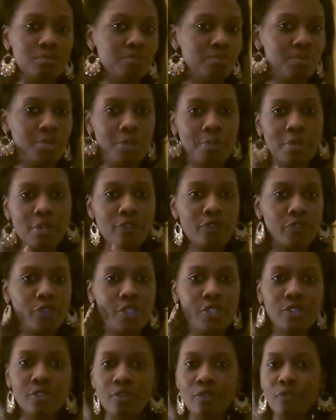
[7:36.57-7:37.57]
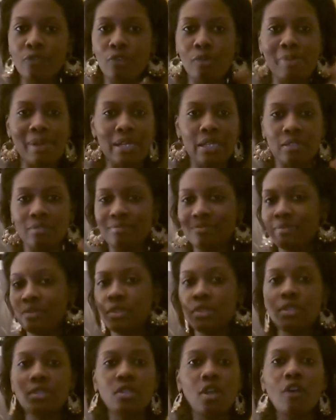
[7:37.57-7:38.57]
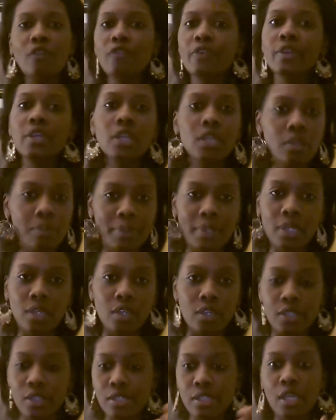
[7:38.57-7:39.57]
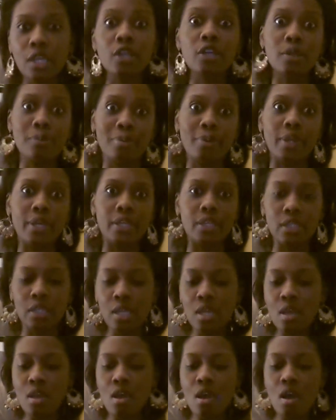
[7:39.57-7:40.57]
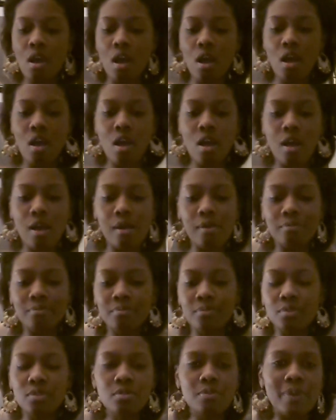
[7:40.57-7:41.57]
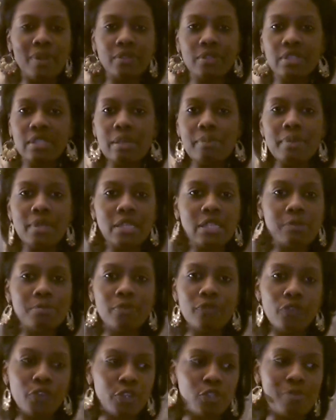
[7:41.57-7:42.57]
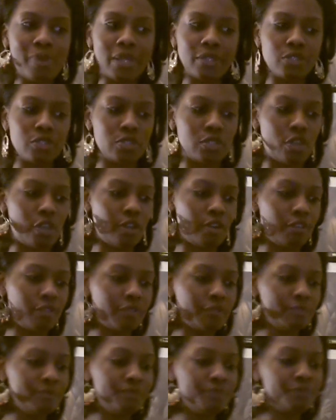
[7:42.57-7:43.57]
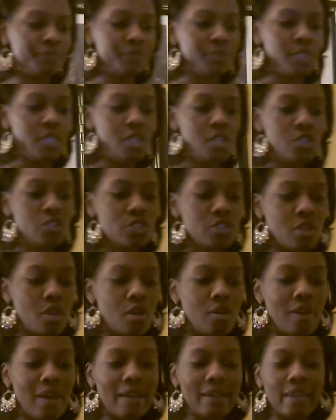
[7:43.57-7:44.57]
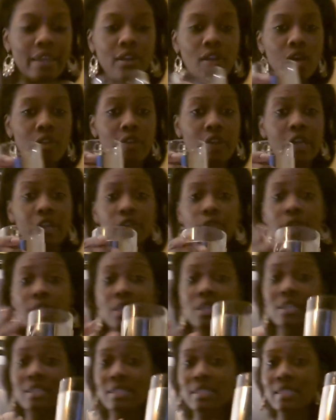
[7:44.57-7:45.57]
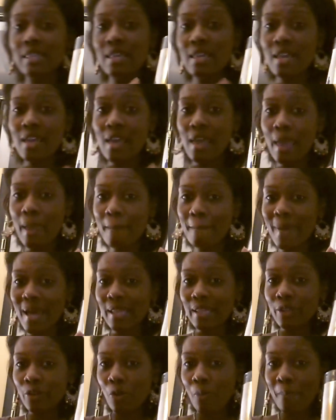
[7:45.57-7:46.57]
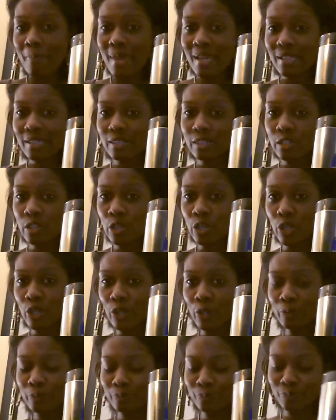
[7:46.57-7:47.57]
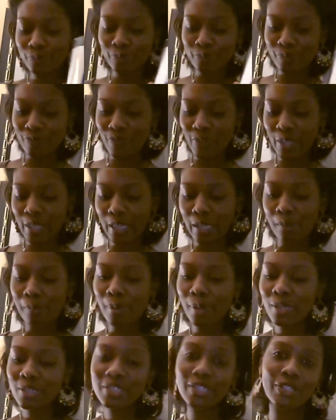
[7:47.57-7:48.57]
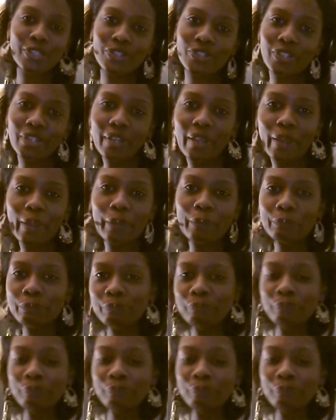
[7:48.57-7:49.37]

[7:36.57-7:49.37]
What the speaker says: Put them in the freezer for about, don't forget them in there because they're gonna break. About 10 minutes before you about to serve. So I got all our ingredients in my little mixer. Feeling like a bartender tonight.